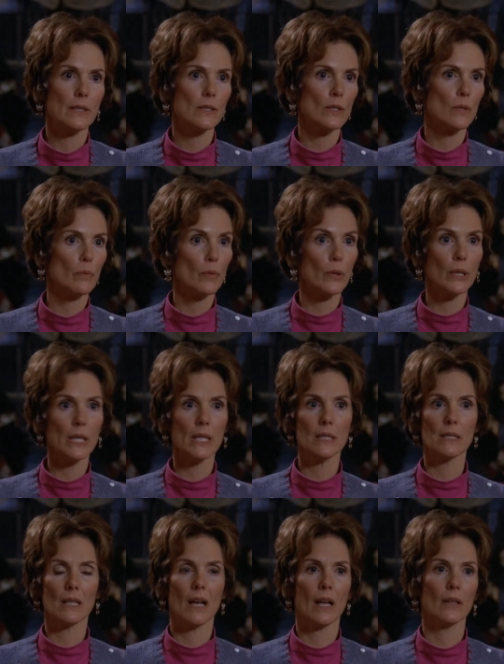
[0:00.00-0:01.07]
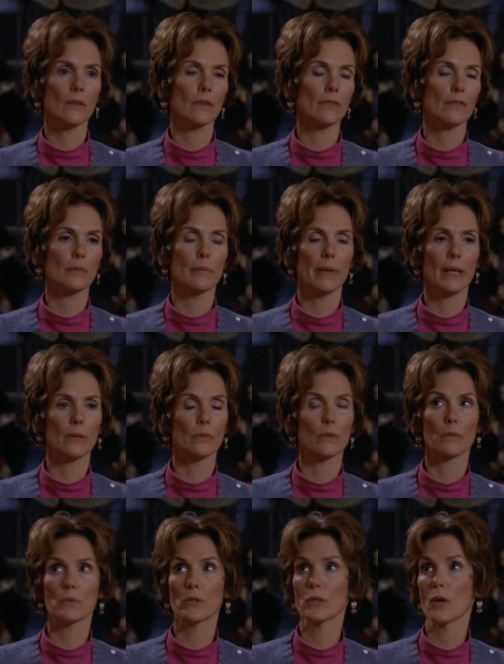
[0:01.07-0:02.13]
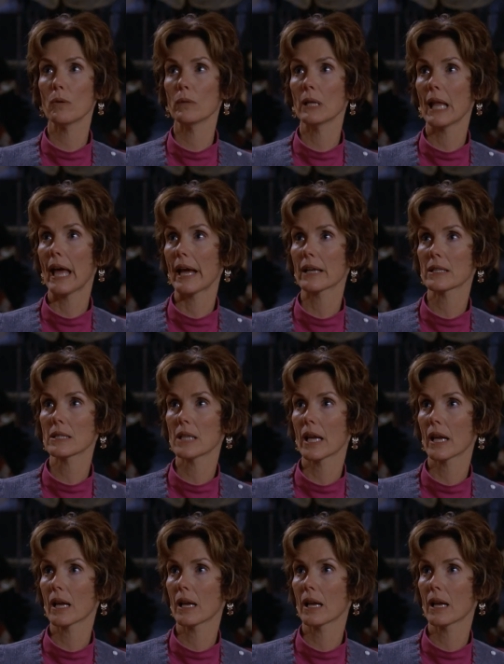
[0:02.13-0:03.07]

It's the prettiest color for bedroom, so relaxing.